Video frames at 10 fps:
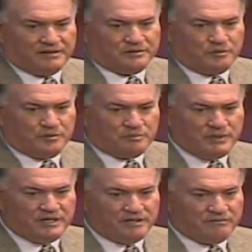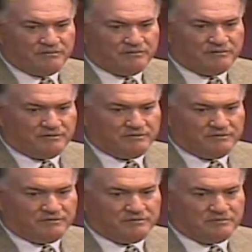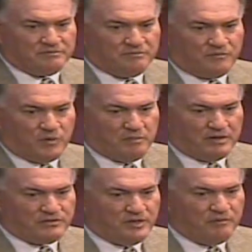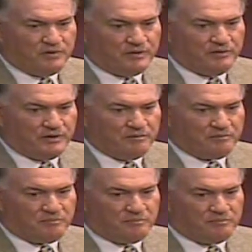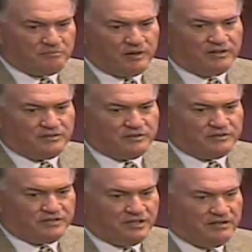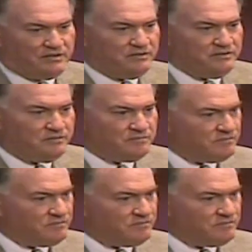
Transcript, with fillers: sort of speaking for myself here, and I probably shouldn't say this,